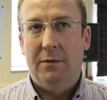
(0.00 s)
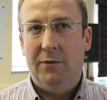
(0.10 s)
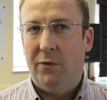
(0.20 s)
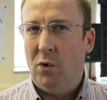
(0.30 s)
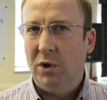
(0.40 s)

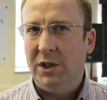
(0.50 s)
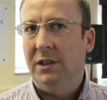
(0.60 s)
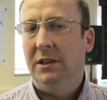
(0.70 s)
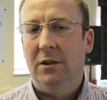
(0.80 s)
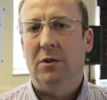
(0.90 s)

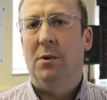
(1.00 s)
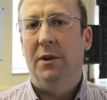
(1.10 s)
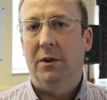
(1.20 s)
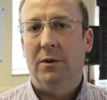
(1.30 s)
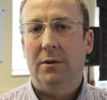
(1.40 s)
forces is not
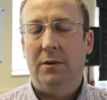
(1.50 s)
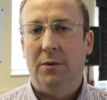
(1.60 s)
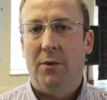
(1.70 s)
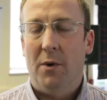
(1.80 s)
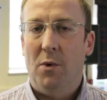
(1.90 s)
quite
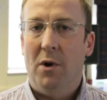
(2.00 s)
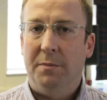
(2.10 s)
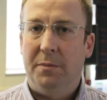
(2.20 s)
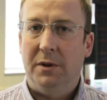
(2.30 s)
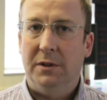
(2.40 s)
the right
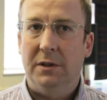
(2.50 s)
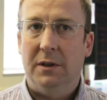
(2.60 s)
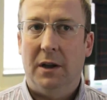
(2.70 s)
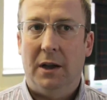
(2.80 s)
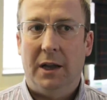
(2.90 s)
word, but
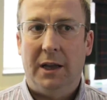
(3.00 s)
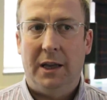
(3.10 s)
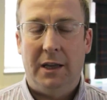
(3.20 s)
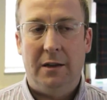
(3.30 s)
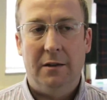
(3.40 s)

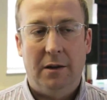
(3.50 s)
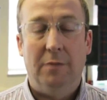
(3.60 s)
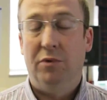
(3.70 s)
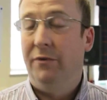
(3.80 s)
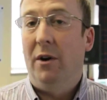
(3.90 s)
he
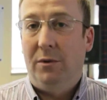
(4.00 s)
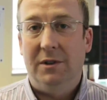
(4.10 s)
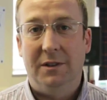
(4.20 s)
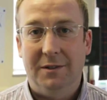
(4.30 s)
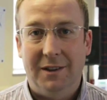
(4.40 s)

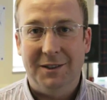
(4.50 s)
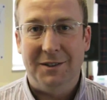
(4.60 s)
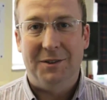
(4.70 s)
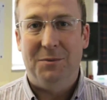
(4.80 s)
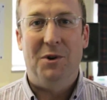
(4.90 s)
provokes
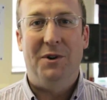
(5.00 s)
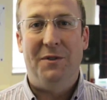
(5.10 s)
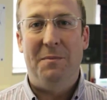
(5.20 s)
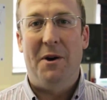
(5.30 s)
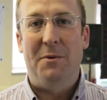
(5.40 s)
is the word
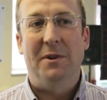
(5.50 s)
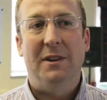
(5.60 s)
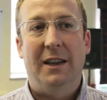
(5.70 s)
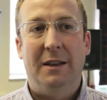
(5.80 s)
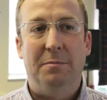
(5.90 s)
of the
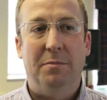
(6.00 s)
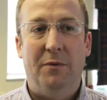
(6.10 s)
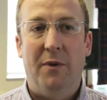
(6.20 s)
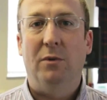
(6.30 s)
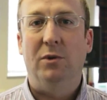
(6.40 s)
moment. He
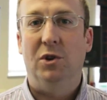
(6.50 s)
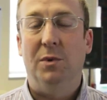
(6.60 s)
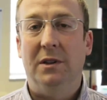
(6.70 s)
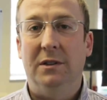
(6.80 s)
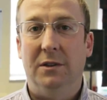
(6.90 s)
provokes you
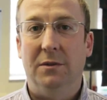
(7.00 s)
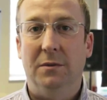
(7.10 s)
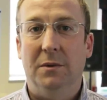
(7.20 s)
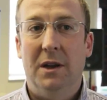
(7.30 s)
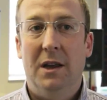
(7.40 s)

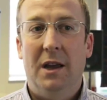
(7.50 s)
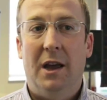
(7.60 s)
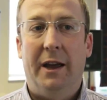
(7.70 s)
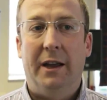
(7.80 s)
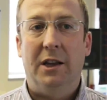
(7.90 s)
into
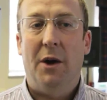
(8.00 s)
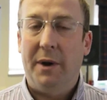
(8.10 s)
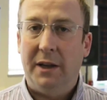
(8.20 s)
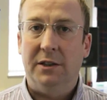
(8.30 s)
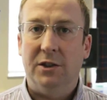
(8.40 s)

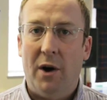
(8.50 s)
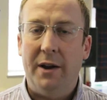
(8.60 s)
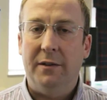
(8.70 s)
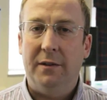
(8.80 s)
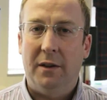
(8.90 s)
going
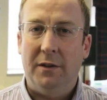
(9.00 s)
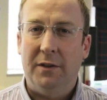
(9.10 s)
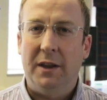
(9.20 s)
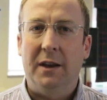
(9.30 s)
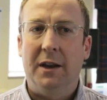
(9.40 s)
inside and
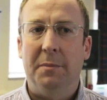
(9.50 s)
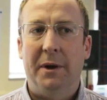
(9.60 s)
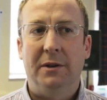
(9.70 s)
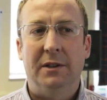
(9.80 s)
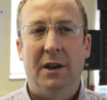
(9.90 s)
thinking
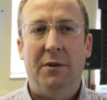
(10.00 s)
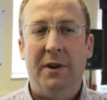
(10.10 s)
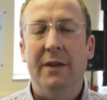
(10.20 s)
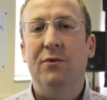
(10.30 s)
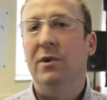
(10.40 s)
about yourself,
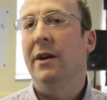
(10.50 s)
and every